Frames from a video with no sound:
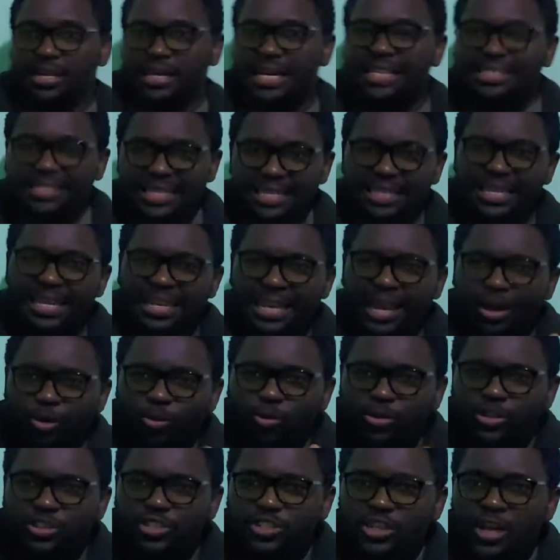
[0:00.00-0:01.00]
It's in the
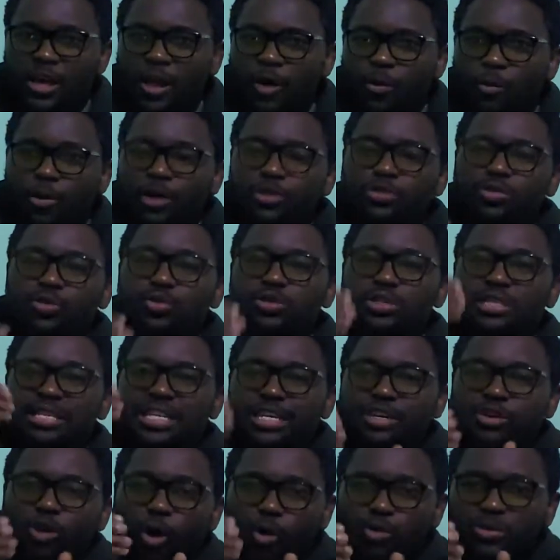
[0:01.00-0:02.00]
language. When you
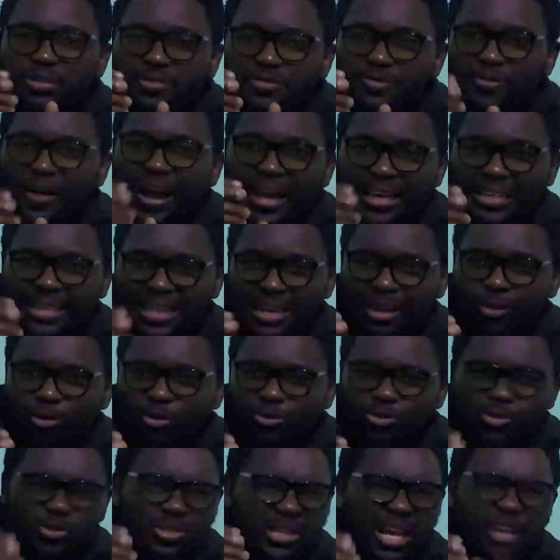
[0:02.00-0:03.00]
decodify the
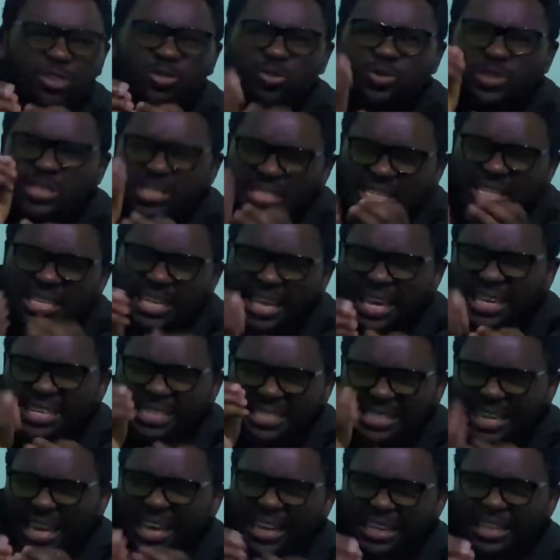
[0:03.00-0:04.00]
language, you start to see
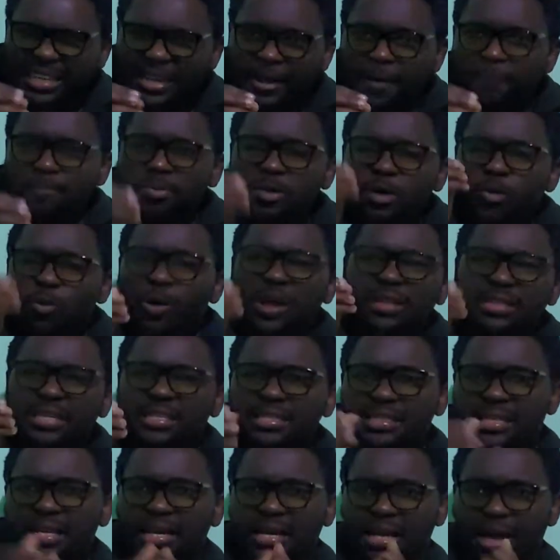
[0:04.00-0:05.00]
exactly where
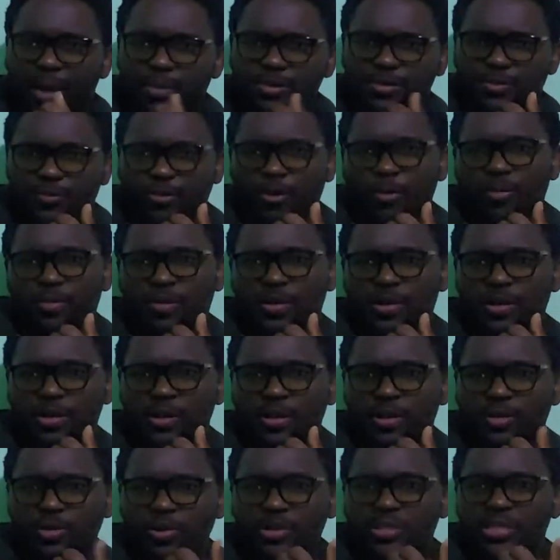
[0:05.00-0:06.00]
this thing comes from.
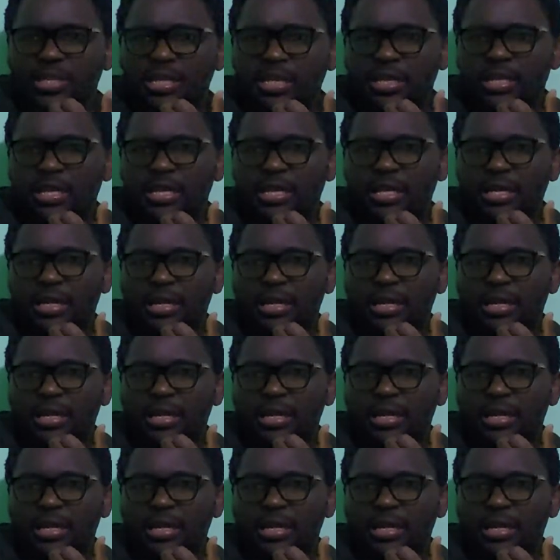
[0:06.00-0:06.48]
You see?